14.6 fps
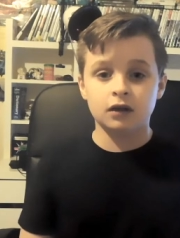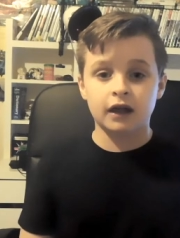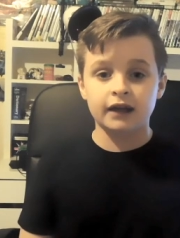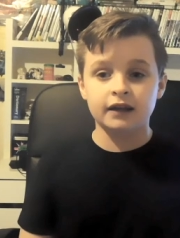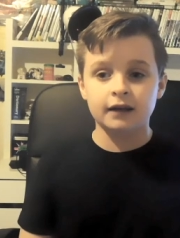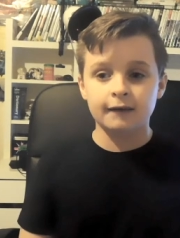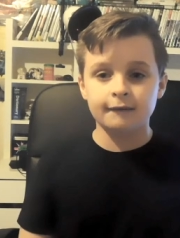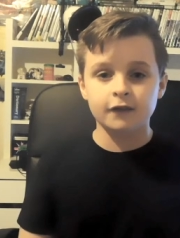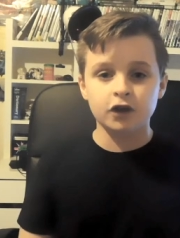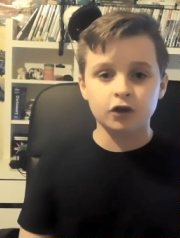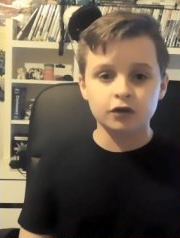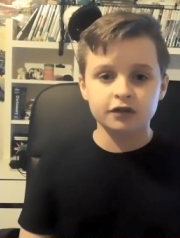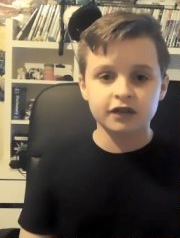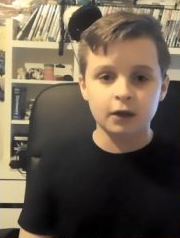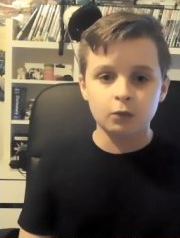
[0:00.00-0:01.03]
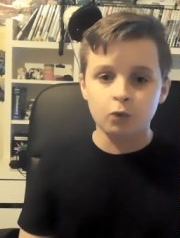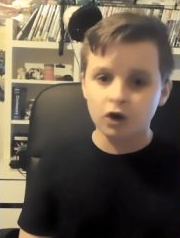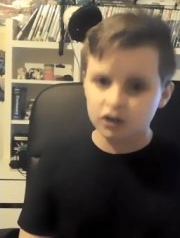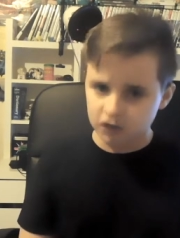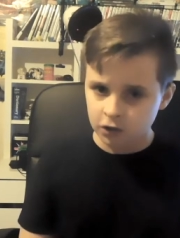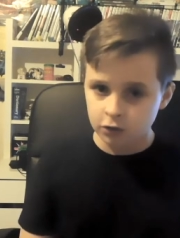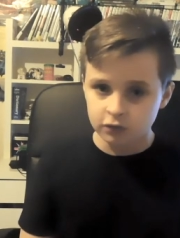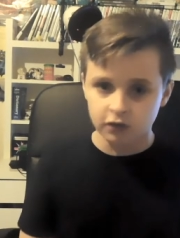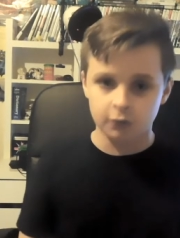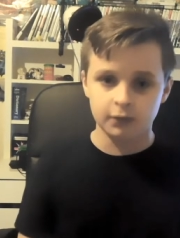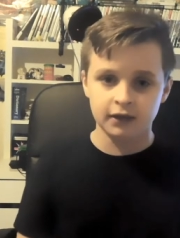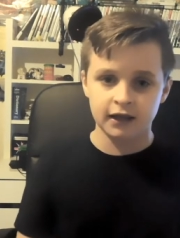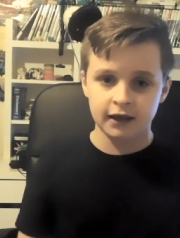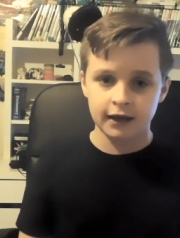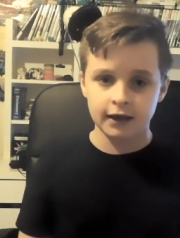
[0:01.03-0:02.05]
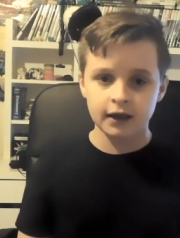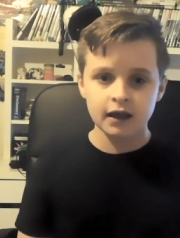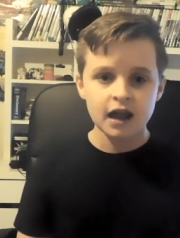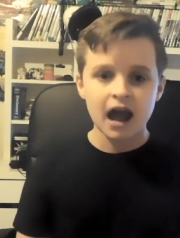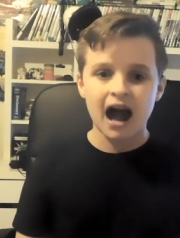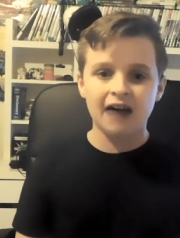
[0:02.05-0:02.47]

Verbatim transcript: like you'll say, "What are you doing here?"